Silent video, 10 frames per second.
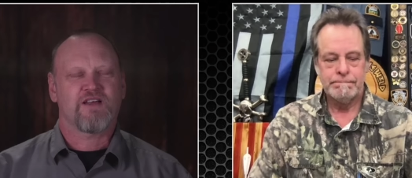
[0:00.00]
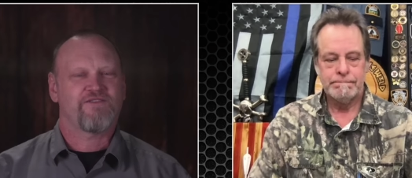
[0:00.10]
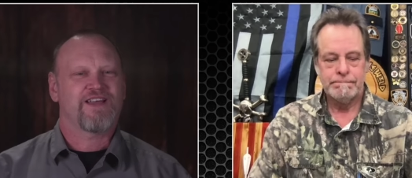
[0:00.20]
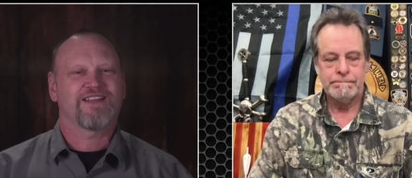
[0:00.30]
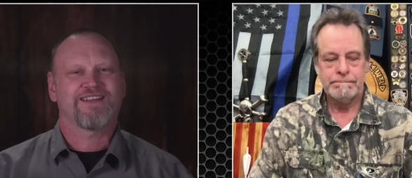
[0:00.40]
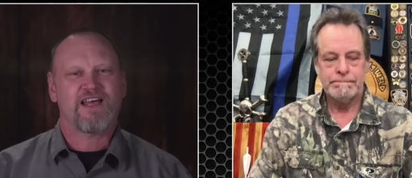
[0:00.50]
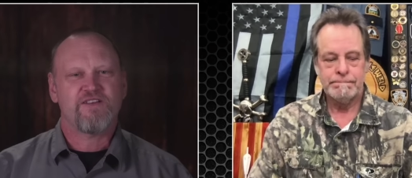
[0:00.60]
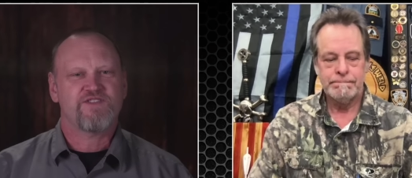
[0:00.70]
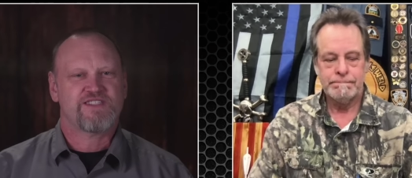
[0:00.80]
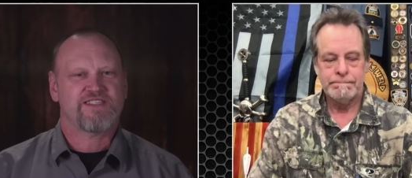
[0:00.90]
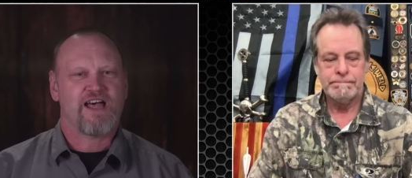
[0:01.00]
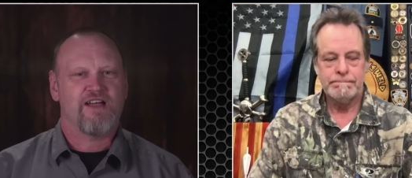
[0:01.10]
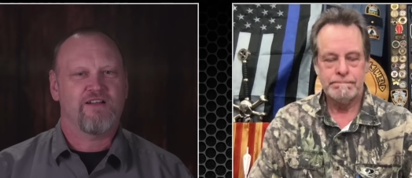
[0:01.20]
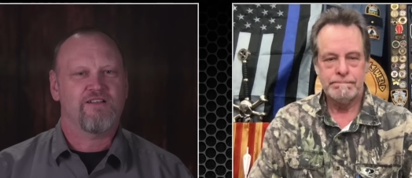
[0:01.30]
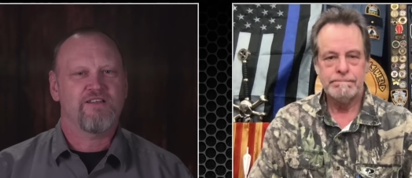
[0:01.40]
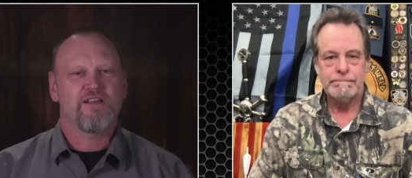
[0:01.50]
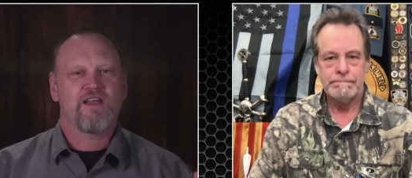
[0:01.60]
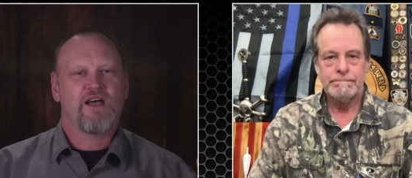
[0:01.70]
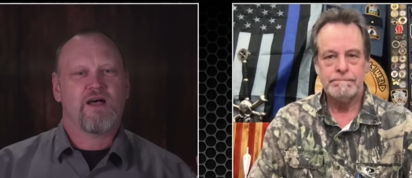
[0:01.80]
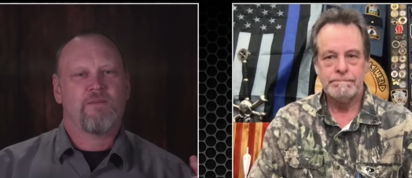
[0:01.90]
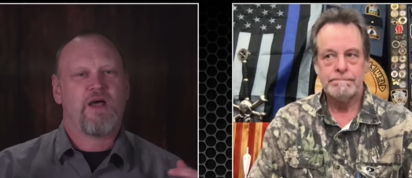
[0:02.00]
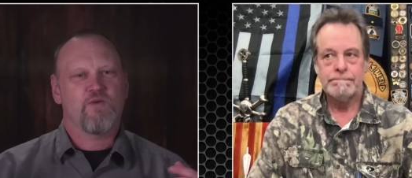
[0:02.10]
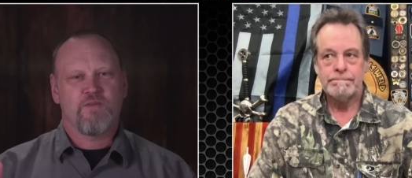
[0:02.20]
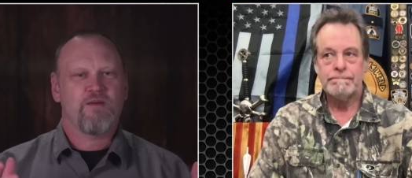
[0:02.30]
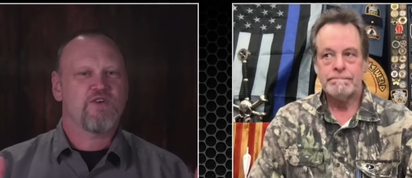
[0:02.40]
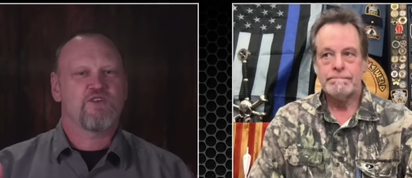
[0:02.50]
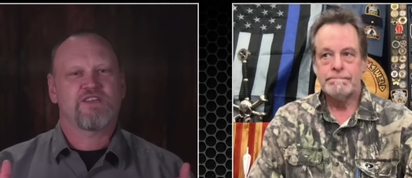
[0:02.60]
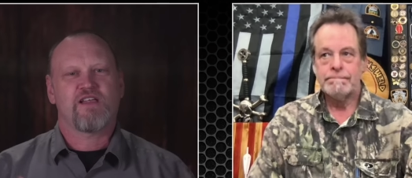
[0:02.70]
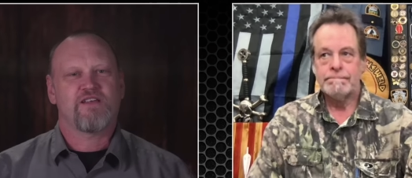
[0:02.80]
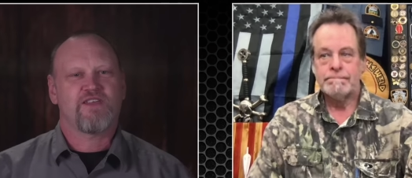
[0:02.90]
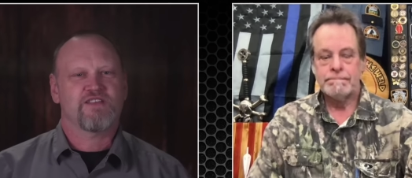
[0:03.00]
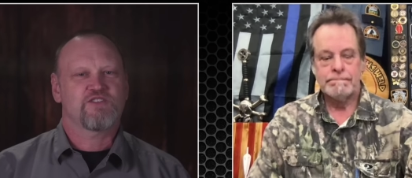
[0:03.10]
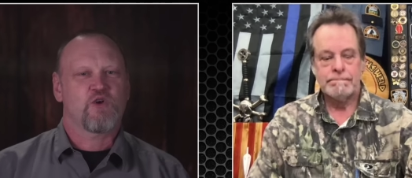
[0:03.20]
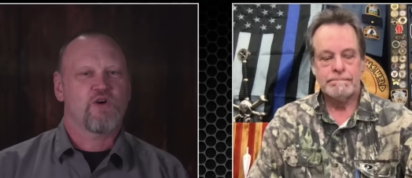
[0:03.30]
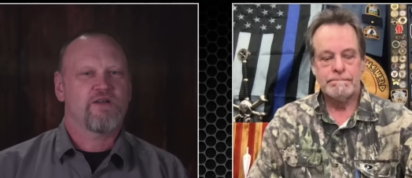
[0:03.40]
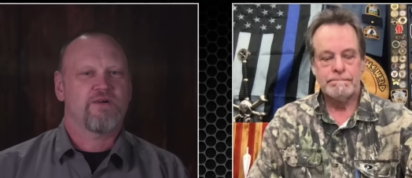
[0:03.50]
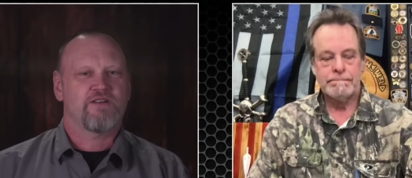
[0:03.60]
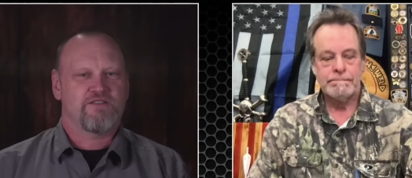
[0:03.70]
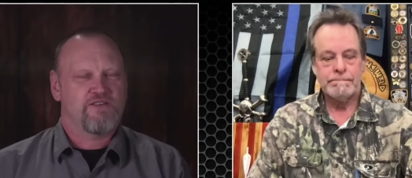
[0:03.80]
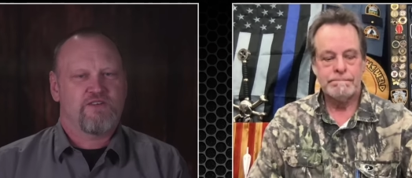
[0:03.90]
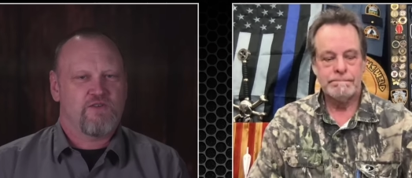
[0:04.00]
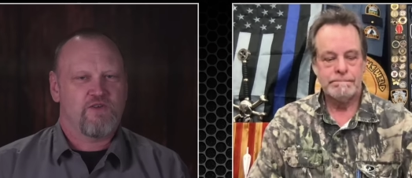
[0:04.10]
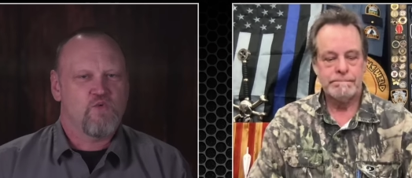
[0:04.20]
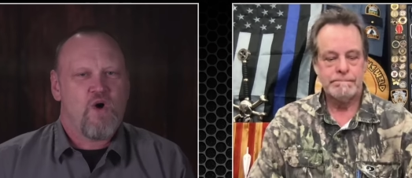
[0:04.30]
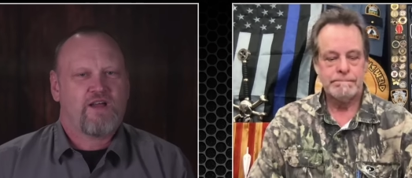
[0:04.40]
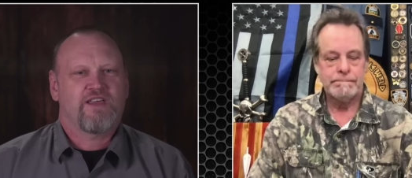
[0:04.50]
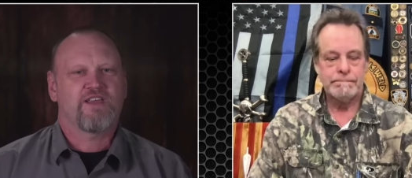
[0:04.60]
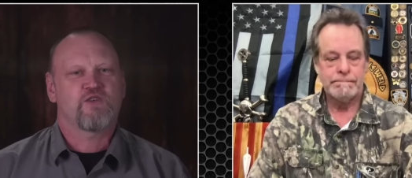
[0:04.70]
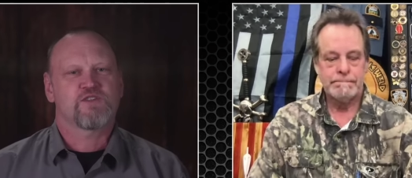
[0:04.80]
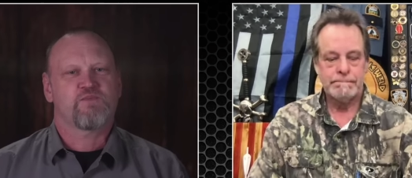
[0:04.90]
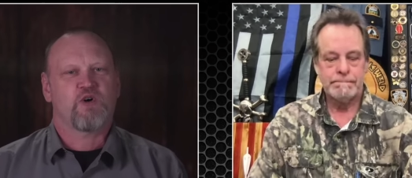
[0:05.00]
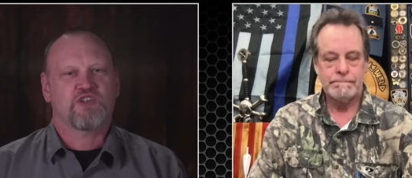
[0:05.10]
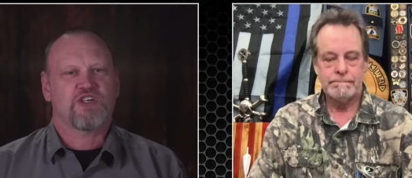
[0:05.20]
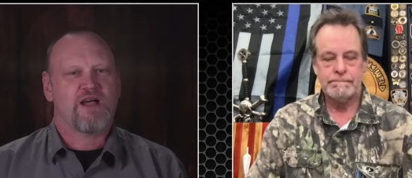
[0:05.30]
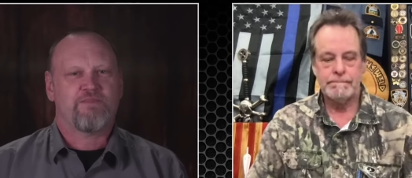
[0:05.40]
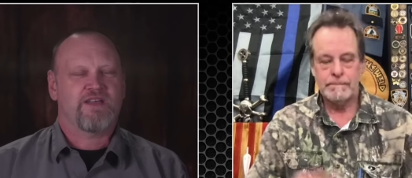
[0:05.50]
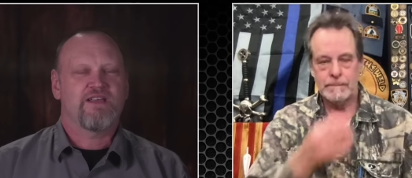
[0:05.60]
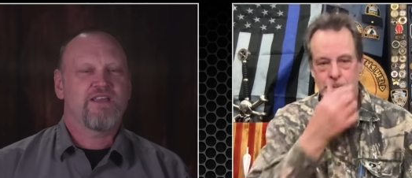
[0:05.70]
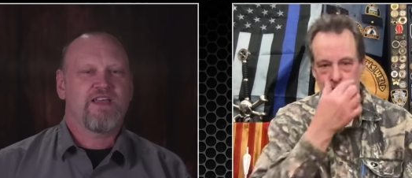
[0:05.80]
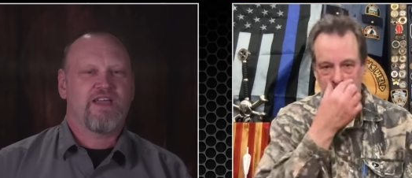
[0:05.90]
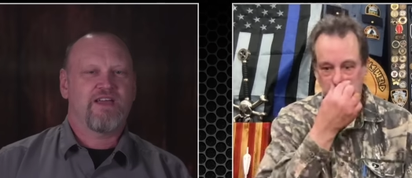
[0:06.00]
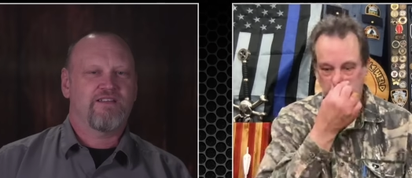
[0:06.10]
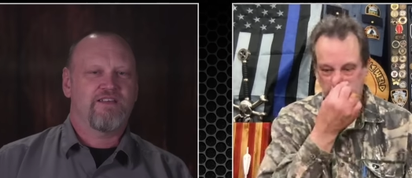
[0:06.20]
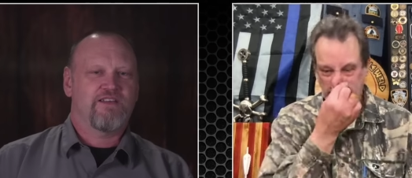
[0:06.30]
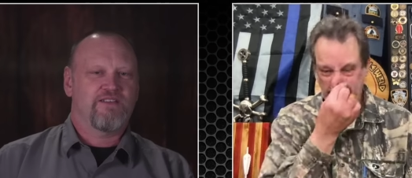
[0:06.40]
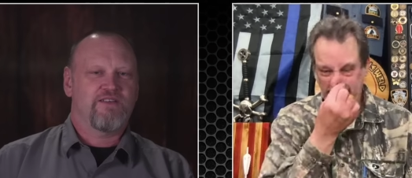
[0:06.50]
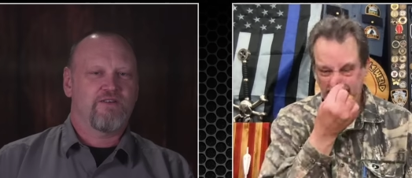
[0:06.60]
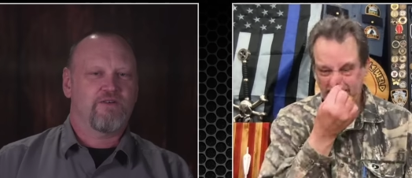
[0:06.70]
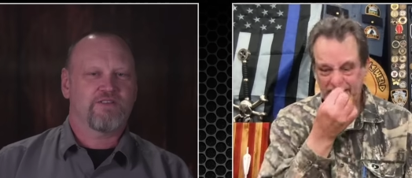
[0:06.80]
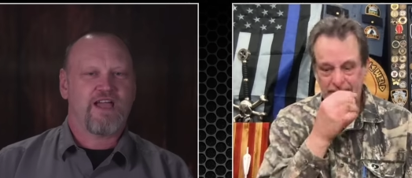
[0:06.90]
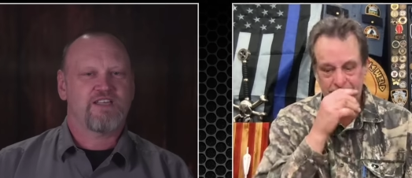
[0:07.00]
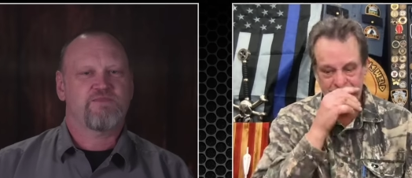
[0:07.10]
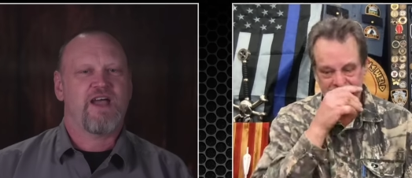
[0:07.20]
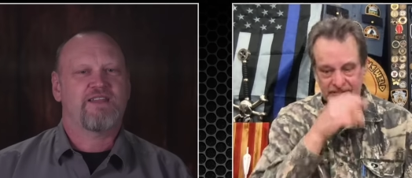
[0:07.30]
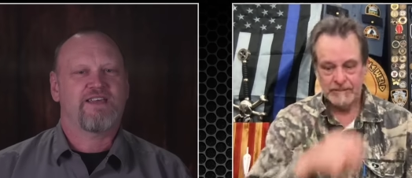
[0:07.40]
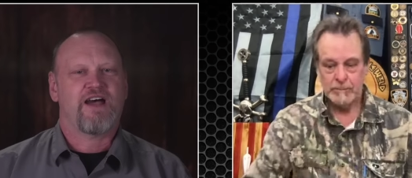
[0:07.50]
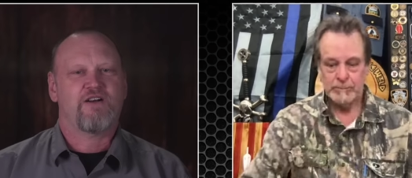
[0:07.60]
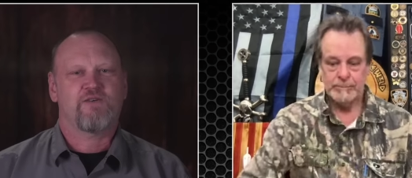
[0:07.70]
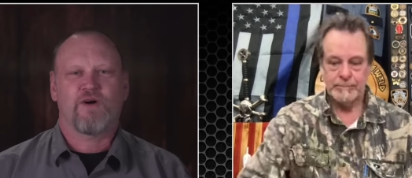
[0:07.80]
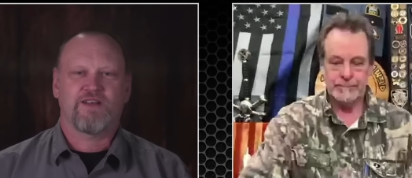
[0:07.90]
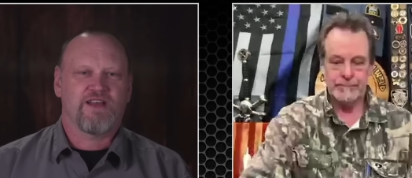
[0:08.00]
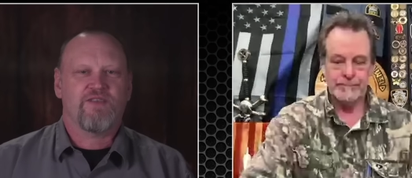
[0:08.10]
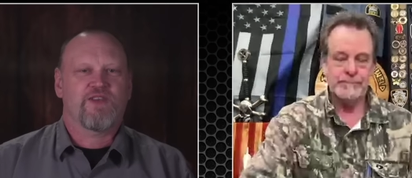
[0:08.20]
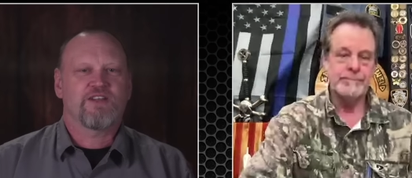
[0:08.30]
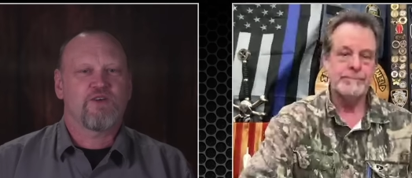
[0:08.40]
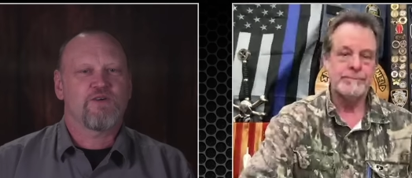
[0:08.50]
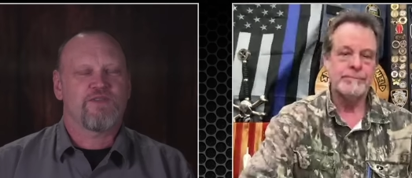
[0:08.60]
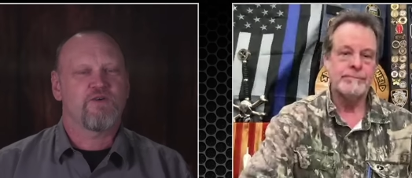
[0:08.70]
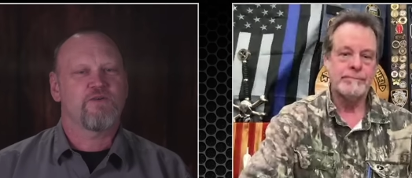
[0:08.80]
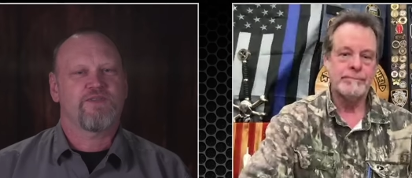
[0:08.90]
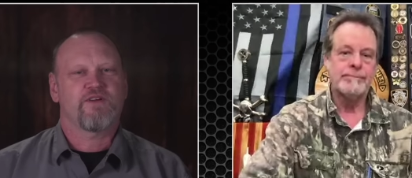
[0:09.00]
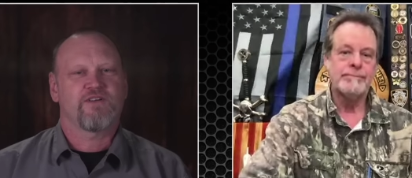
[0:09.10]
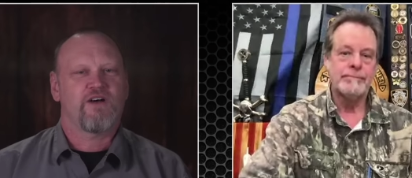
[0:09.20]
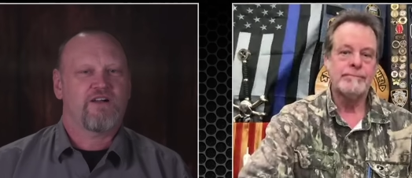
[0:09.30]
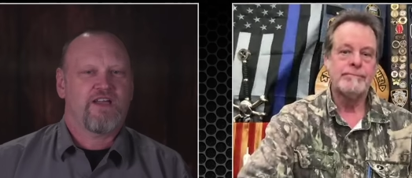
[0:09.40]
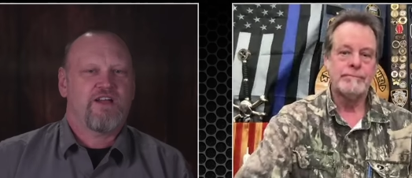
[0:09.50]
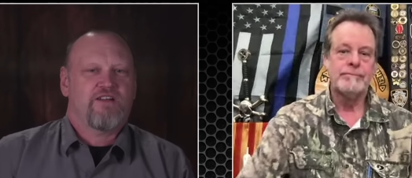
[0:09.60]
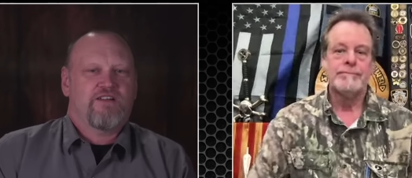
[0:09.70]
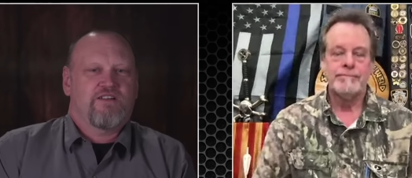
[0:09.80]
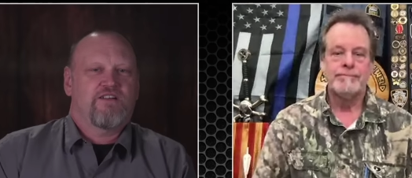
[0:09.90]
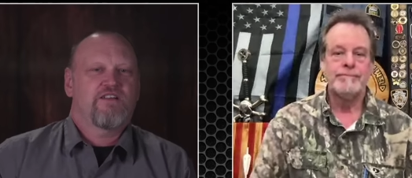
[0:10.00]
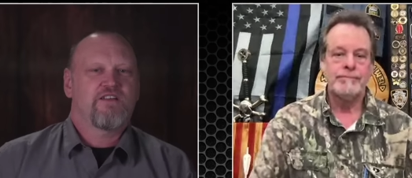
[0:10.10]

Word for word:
Speaker 1: loving lifestyle. Uh, I remember you telling that story about you, you, walking into a sports shop and, and the, the old guys behind the counter wanted nothing to do with you with your long hair and your,